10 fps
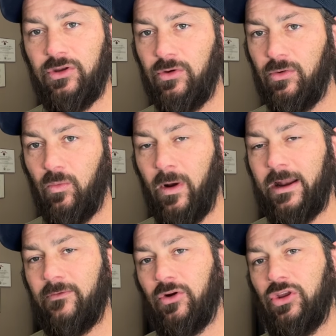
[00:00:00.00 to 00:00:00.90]
to
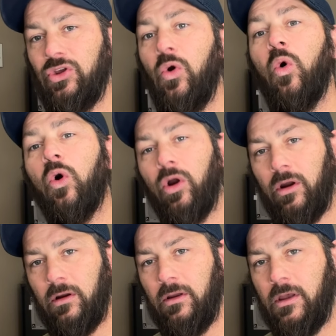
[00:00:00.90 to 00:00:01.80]
whatever
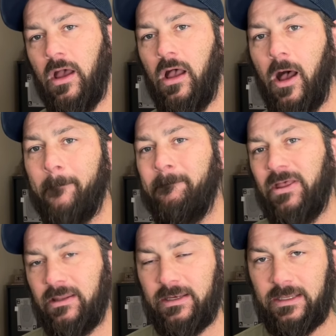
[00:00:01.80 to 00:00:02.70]
your
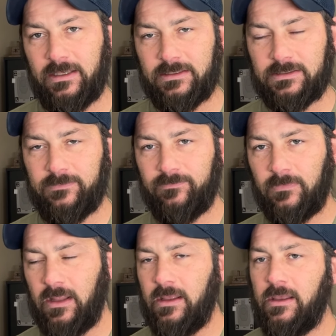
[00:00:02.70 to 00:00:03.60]
ability is.
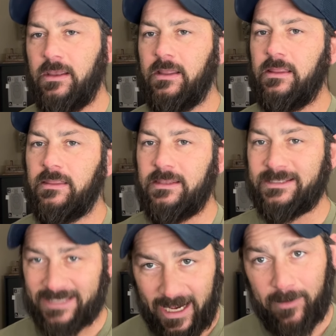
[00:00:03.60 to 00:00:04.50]
The
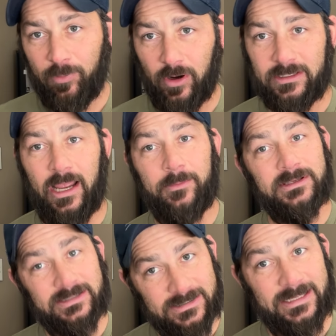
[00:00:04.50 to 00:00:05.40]
second part time
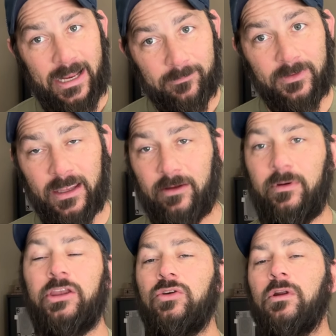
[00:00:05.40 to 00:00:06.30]
is the same thing,
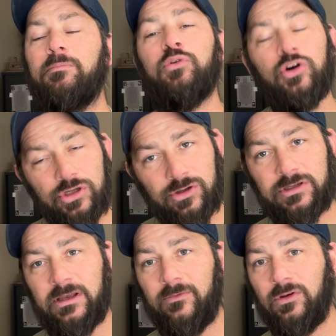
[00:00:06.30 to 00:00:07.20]
right? You want to push
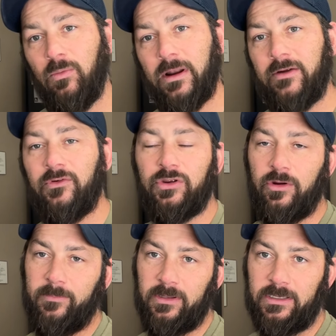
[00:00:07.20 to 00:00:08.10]
yourself to whatever your
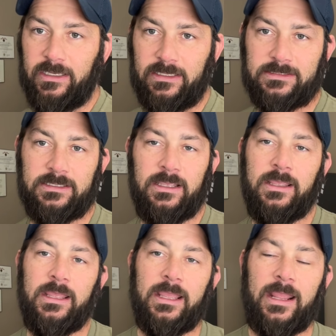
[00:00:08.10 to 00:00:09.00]
ability is.
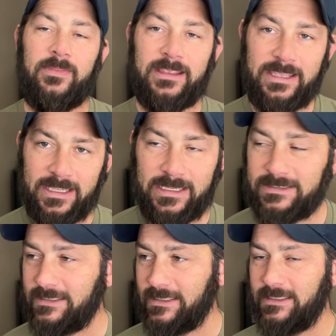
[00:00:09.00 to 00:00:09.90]
And the key
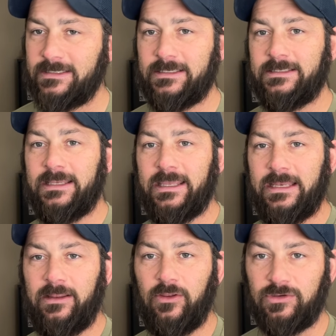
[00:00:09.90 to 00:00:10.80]
to this is to
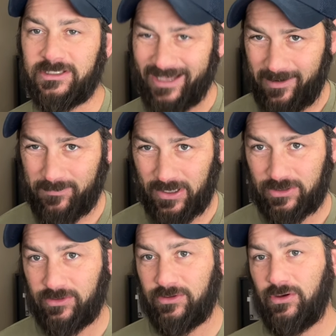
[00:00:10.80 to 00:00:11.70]
getting those sight
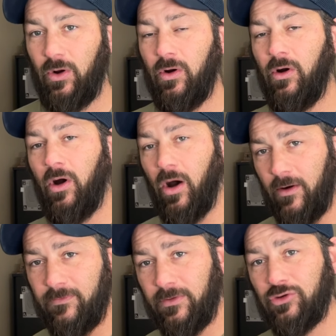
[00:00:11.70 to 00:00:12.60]
pictures
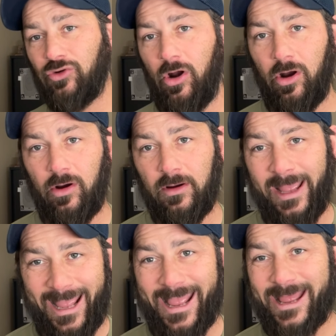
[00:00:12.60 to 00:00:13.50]
off of the draw
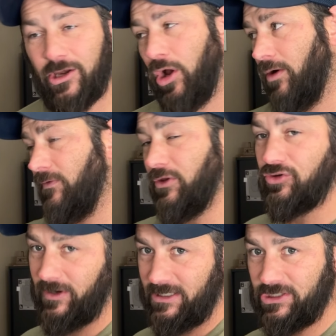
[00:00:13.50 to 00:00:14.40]
and off of the
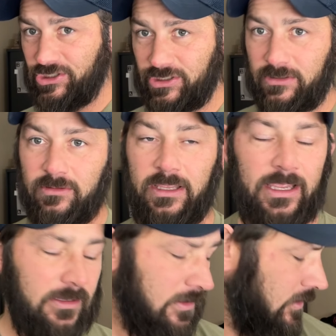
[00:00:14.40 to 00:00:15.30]
transition, okay?